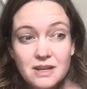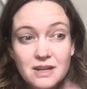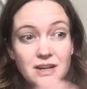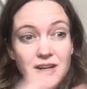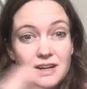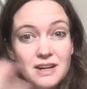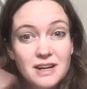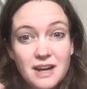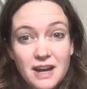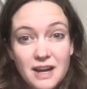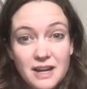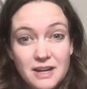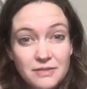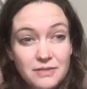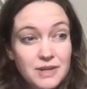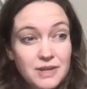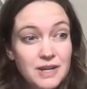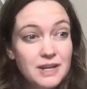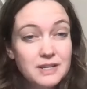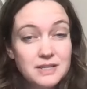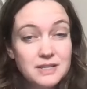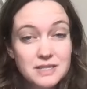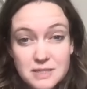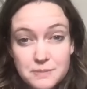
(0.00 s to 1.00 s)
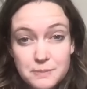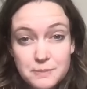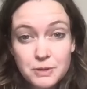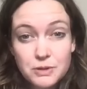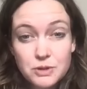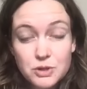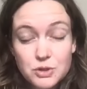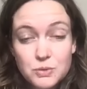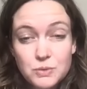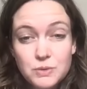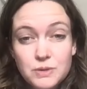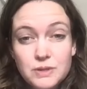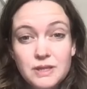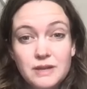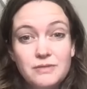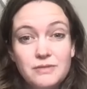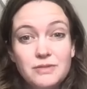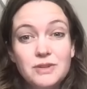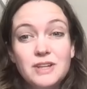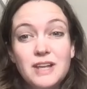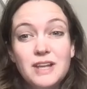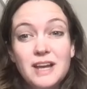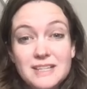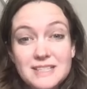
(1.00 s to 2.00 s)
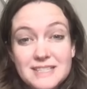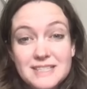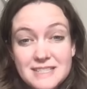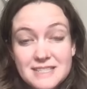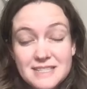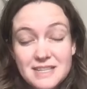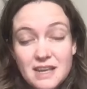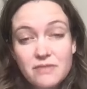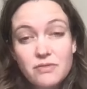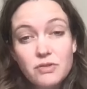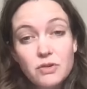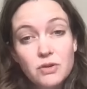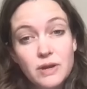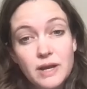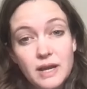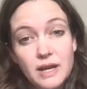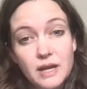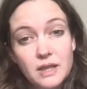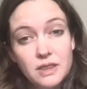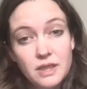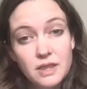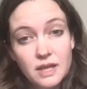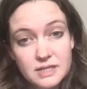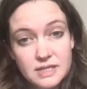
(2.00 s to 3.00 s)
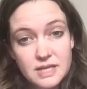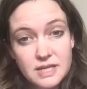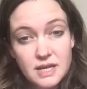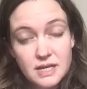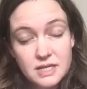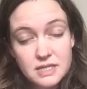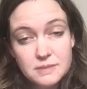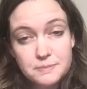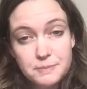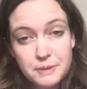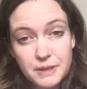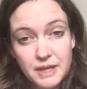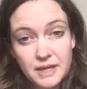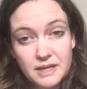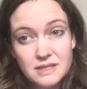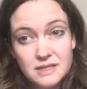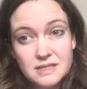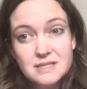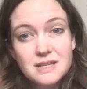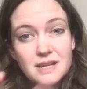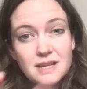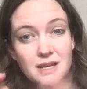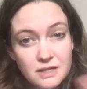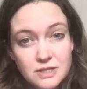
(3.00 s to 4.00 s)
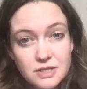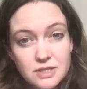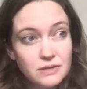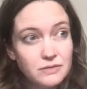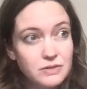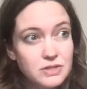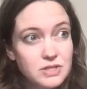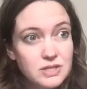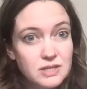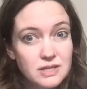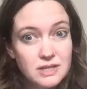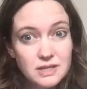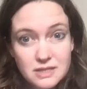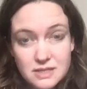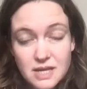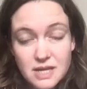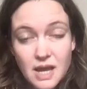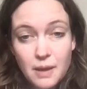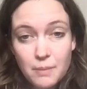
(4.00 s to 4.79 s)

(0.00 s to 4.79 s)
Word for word: on kind of a spiritual level a severing that takes place it's obviously